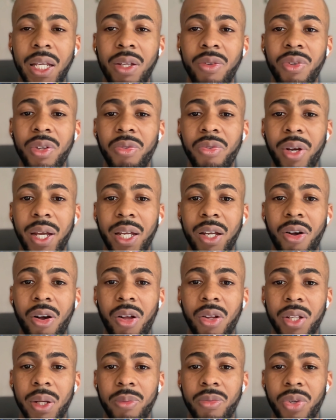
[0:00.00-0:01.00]
Even if I
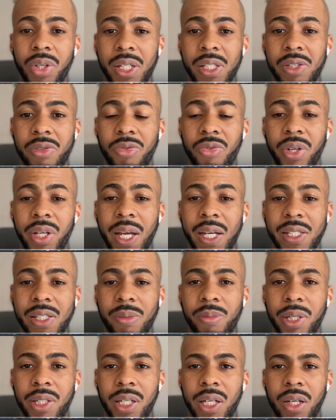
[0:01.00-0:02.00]
call them for this free
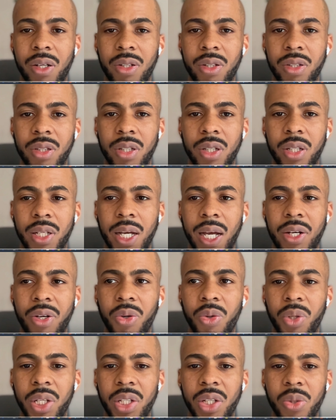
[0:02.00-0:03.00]
estimate here, kind of
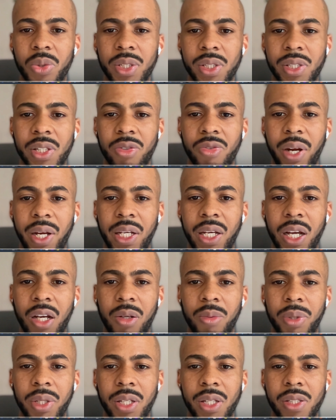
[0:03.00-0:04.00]
only notice it right
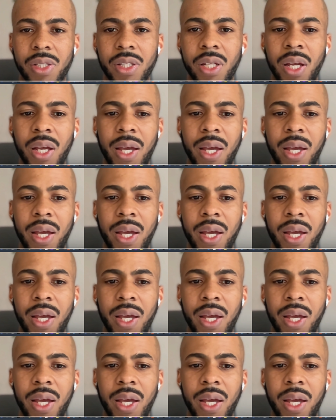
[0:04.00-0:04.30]
now because